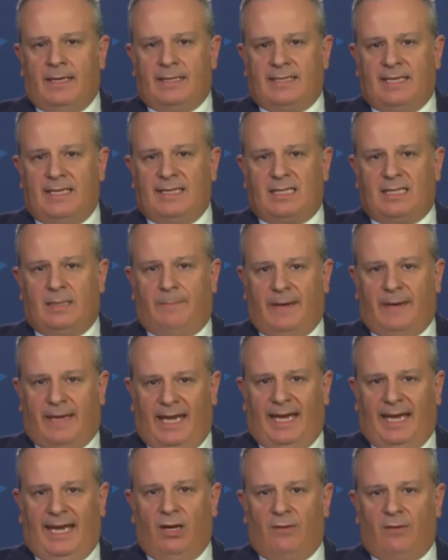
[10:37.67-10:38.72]
Since the
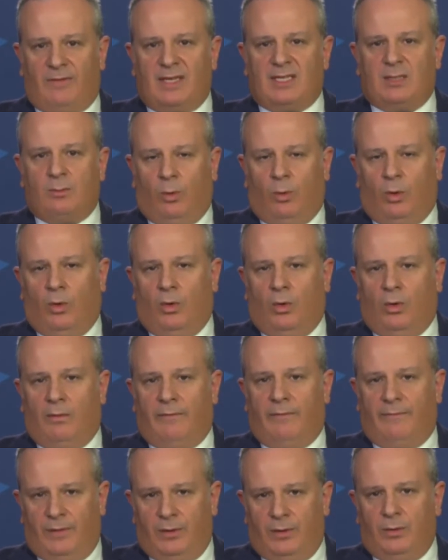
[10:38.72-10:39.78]
beginning of this war,
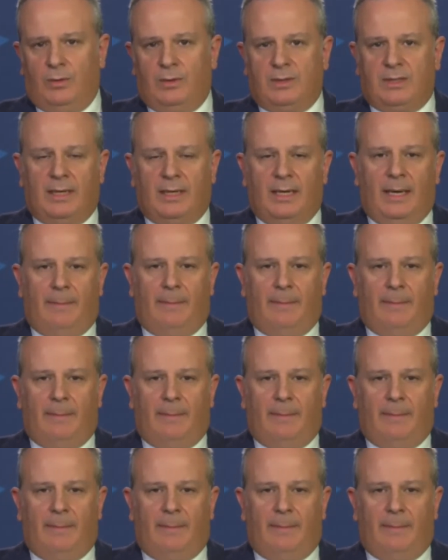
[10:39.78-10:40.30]
food,